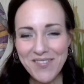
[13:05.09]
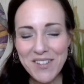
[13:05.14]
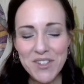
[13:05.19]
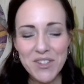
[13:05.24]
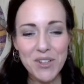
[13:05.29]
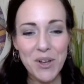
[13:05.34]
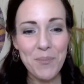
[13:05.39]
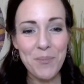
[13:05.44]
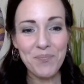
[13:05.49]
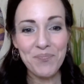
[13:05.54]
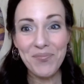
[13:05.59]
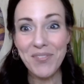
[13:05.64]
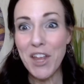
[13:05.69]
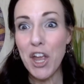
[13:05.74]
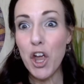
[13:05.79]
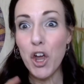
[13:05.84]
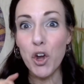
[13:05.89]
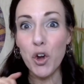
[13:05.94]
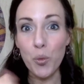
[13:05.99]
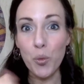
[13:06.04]
So
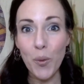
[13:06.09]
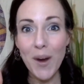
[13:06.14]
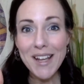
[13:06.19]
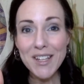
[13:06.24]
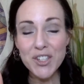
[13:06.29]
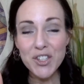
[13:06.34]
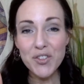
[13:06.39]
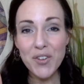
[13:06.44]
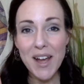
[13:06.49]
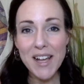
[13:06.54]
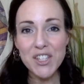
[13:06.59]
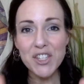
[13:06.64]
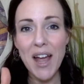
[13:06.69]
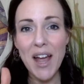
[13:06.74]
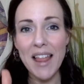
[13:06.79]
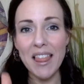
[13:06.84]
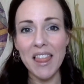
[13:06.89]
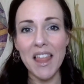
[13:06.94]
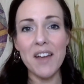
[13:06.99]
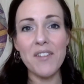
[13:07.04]
great stretch.
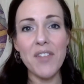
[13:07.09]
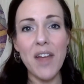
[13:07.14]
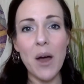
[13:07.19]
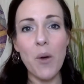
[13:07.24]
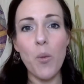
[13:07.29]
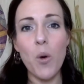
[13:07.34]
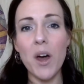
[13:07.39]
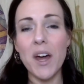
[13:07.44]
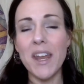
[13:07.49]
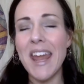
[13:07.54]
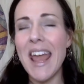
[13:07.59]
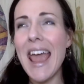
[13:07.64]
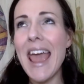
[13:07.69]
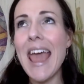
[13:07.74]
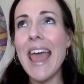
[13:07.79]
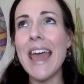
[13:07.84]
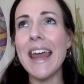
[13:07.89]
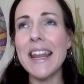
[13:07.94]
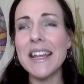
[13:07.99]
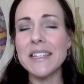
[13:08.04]
I love that one.
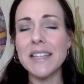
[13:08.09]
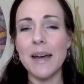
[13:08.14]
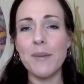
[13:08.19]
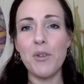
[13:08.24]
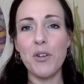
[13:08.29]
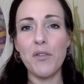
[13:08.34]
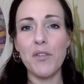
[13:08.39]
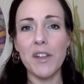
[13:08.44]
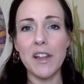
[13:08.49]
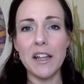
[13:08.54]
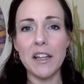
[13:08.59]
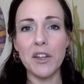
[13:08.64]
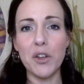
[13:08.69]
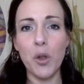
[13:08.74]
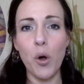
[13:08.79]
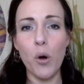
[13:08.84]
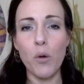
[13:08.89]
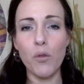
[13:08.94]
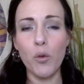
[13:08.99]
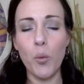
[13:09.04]
Anytime you're feeling a
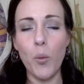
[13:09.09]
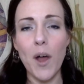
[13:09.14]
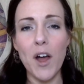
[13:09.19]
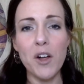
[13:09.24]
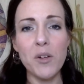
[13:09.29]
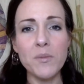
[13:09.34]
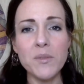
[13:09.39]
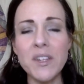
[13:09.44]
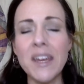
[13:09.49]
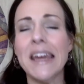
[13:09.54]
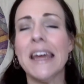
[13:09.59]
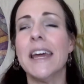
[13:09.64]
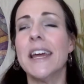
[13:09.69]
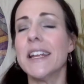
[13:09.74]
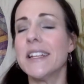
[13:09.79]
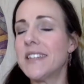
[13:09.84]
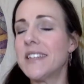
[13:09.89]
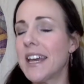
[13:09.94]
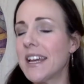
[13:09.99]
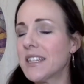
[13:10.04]
little overwhelmed,
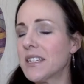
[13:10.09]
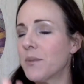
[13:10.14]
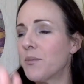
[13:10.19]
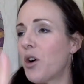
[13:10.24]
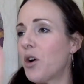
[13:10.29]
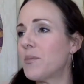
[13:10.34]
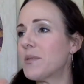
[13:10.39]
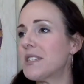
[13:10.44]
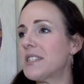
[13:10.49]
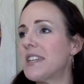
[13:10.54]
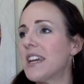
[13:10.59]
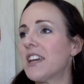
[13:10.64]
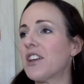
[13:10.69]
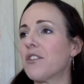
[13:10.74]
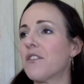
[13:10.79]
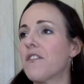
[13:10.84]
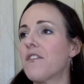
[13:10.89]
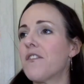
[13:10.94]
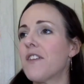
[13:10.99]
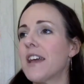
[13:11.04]
takes a moment to take
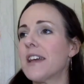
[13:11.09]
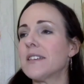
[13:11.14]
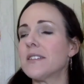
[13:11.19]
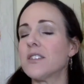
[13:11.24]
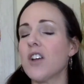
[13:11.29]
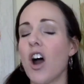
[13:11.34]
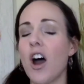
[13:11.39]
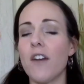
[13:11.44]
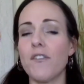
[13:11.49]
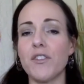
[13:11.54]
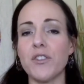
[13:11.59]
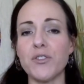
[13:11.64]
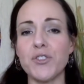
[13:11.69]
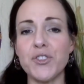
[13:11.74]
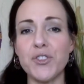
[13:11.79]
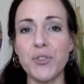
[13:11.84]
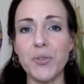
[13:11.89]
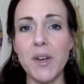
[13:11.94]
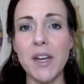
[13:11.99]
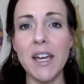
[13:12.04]
your face off your
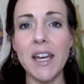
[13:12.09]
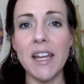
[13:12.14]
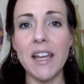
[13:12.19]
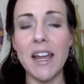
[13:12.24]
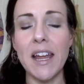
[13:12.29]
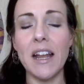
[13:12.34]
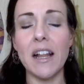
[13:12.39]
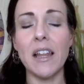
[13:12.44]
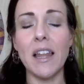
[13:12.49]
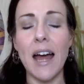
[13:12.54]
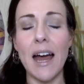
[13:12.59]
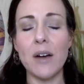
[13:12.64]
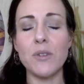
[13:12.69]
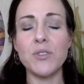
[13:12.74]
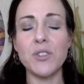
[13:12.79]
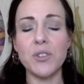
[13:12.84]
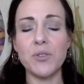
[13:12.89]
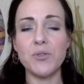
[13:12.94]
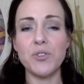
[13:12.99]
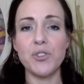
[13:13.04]
screen and
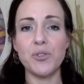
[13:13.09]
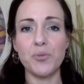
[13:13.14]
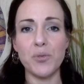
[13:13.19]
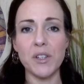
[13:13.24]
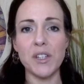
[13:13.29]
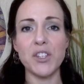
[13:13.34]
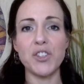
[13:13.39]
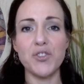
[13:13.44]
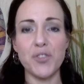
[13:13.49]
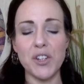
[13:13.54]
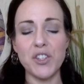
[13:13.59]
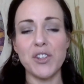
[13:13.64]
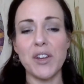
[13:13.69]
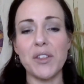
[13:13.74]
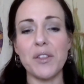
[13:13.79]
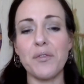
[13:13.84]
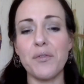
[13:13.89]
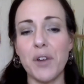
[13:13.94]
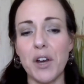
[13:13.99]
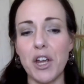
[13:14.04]
allows you to really stretch
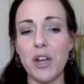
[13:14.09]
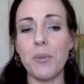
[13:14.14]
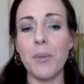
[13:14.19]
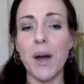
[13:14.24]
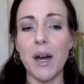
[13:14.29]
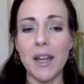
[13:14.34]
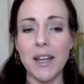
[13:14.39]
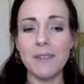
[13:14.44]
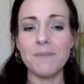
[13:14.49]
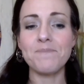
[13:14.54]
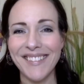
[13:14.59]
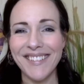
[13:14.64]
out the front of your body.